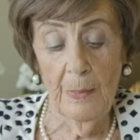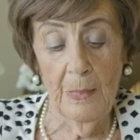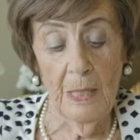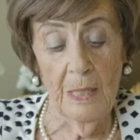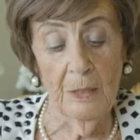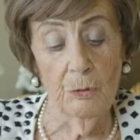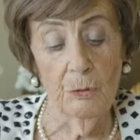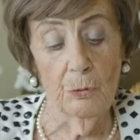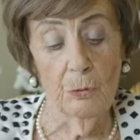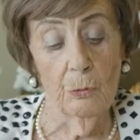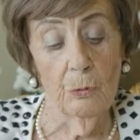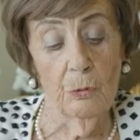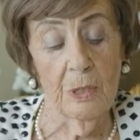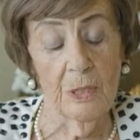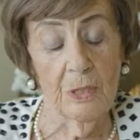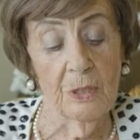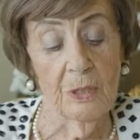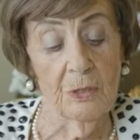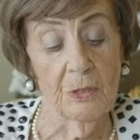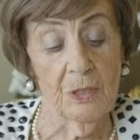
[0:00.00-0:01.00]
And
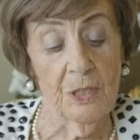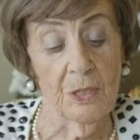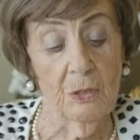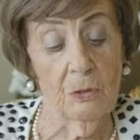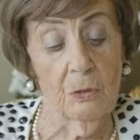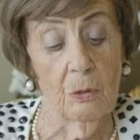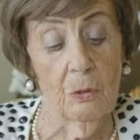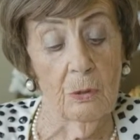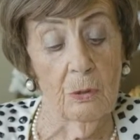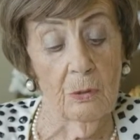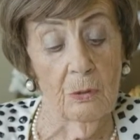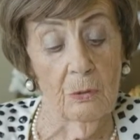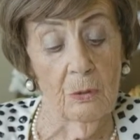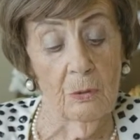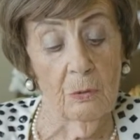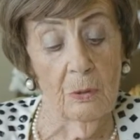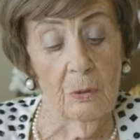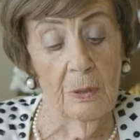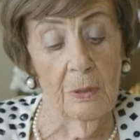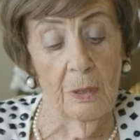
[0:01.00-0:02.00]
during this
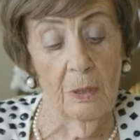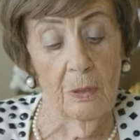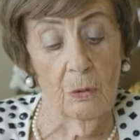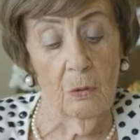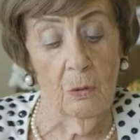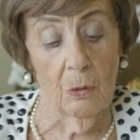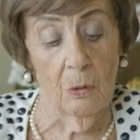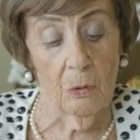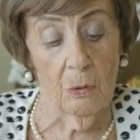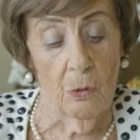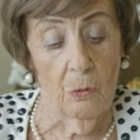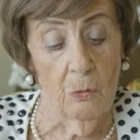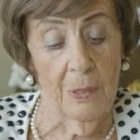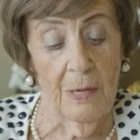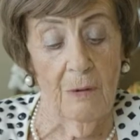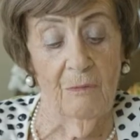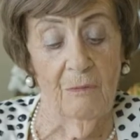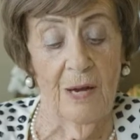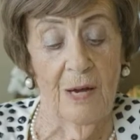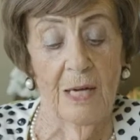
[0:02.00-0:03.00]

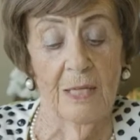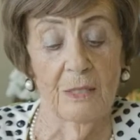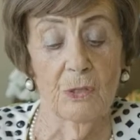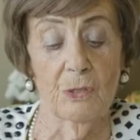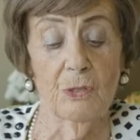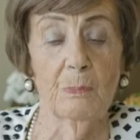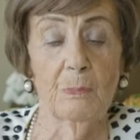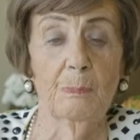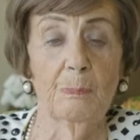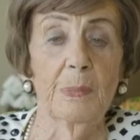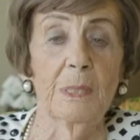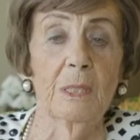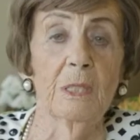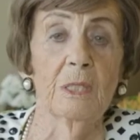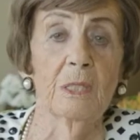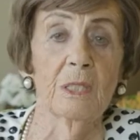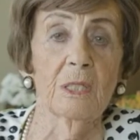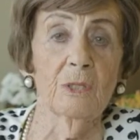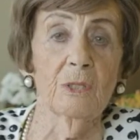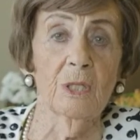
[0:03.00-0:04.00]
coronavirus
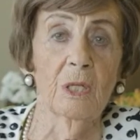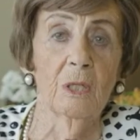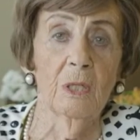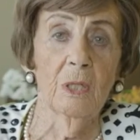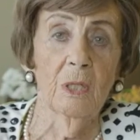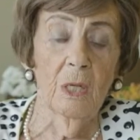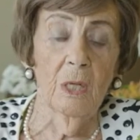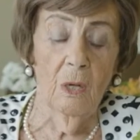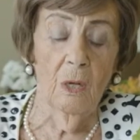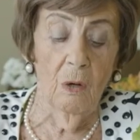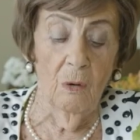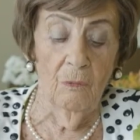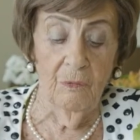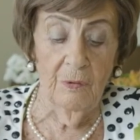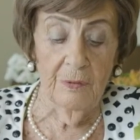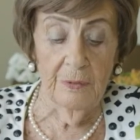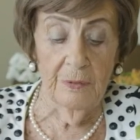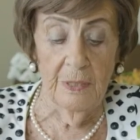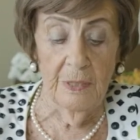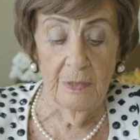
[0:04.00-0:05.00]
period of
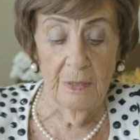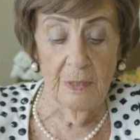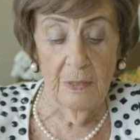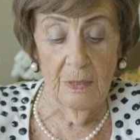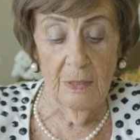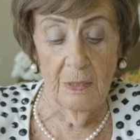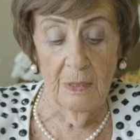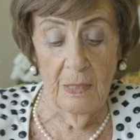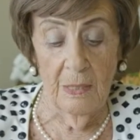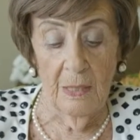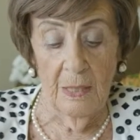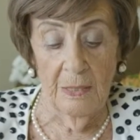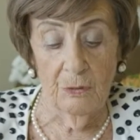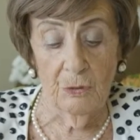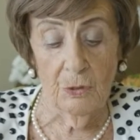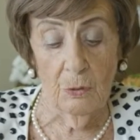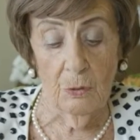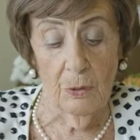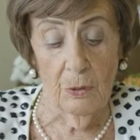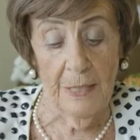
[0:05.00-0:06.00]

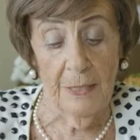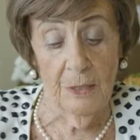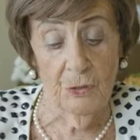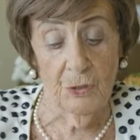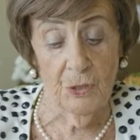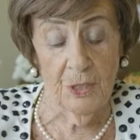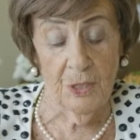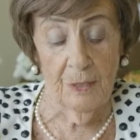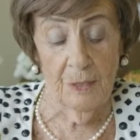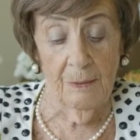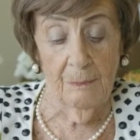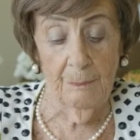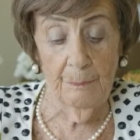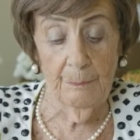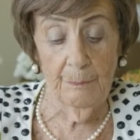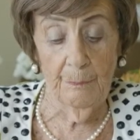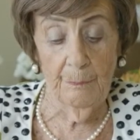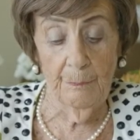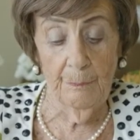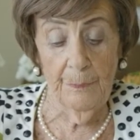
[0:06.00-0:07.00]
isolation,
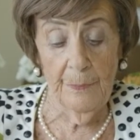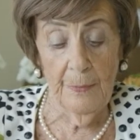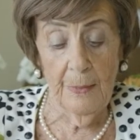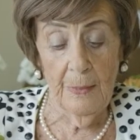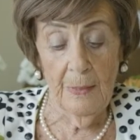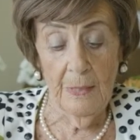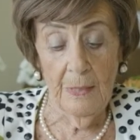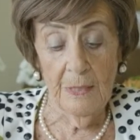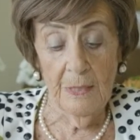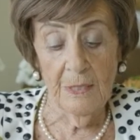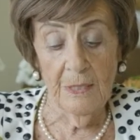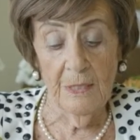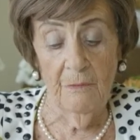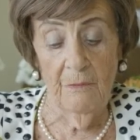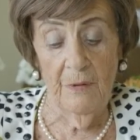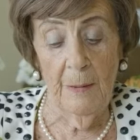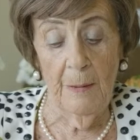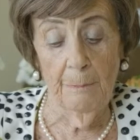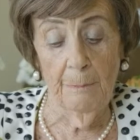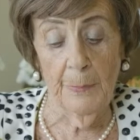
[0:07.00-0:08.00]
the
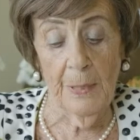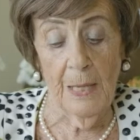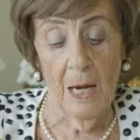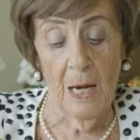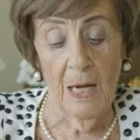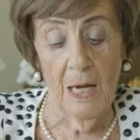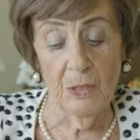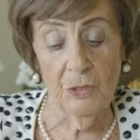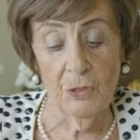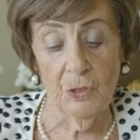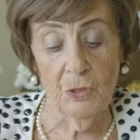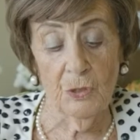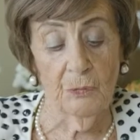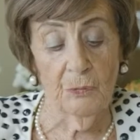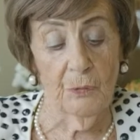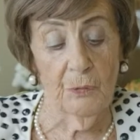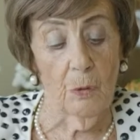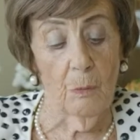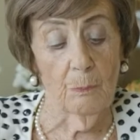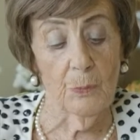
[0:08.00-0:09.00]
webcasts
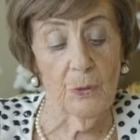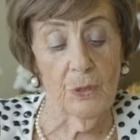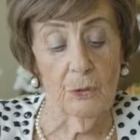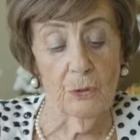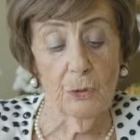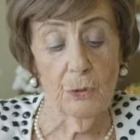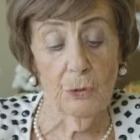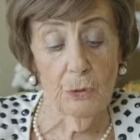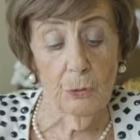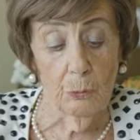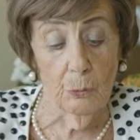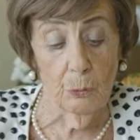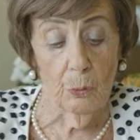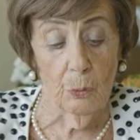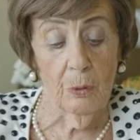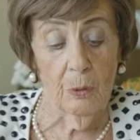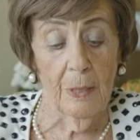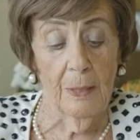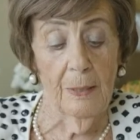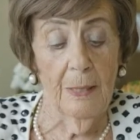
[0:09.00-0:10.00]
from the
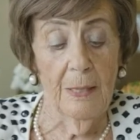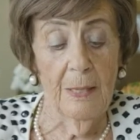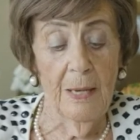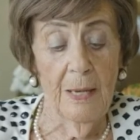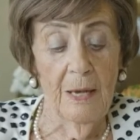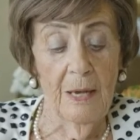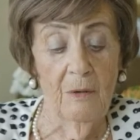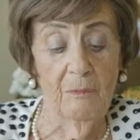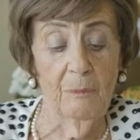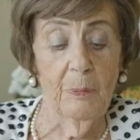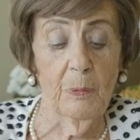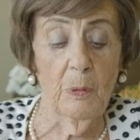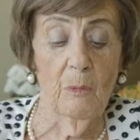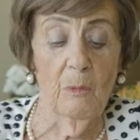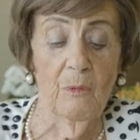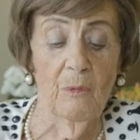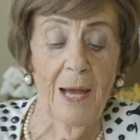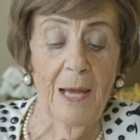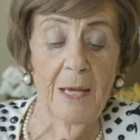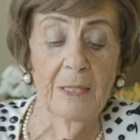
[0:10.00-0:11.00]
shul have
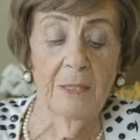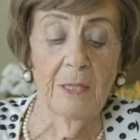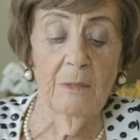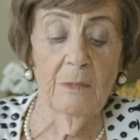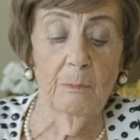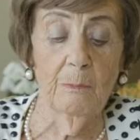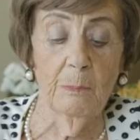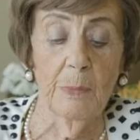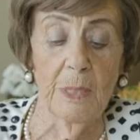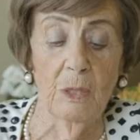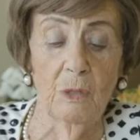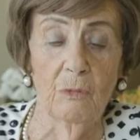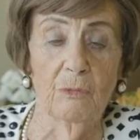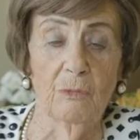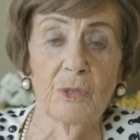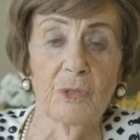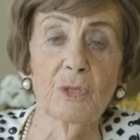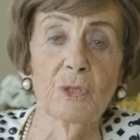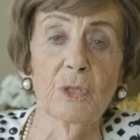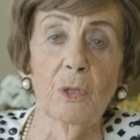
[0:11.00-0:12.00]
provided me
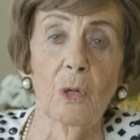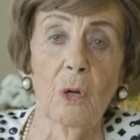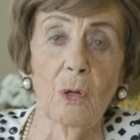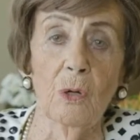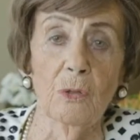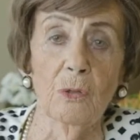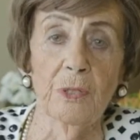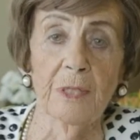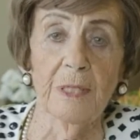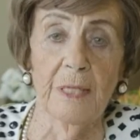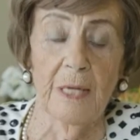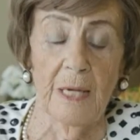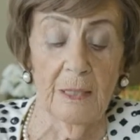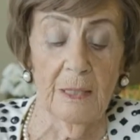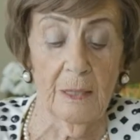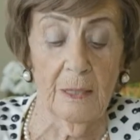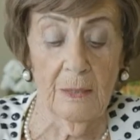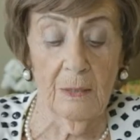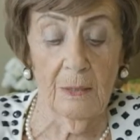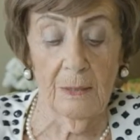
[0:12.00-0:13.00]
with
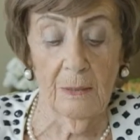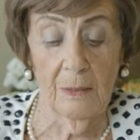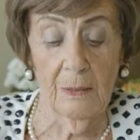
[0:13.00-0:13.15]
context,